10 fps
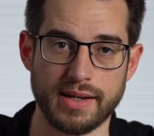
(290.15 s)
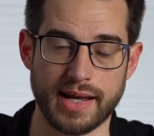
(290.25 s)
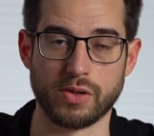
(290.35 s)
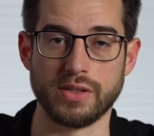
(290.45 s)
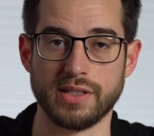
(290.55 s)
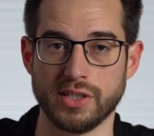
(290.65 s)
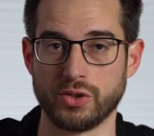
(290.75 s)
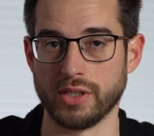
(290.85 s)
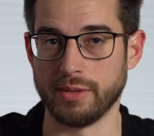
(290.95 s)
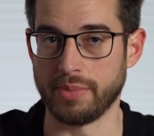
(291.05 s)
not only does
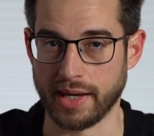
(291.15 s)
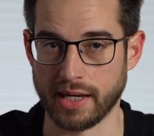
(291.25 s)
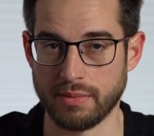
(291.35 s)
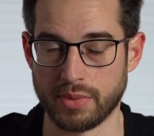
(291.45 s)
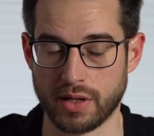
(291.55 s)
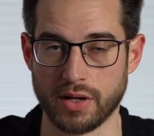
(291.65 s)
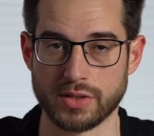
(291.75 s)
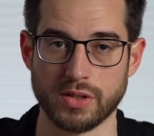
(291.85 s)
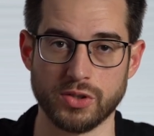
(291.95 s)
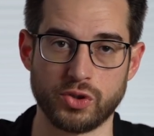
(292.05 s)
it treat pain, but it
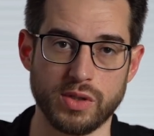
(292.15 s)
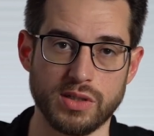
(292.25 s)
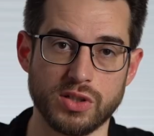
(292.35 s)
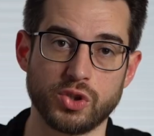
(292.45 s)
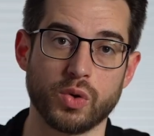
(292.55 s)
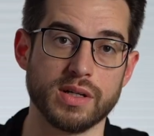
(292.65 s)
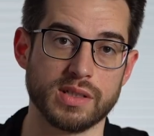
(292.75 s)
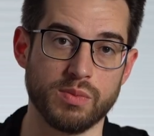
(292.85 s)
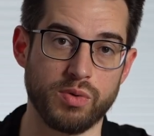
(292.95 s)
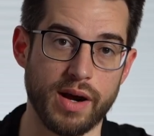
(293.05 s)
also treats
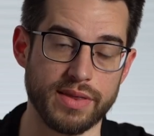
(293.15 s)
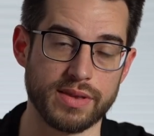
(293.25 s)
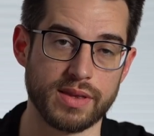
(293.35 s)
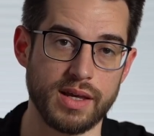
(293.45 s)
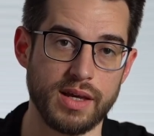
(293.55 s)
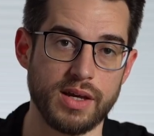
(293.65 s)
shortness of breath.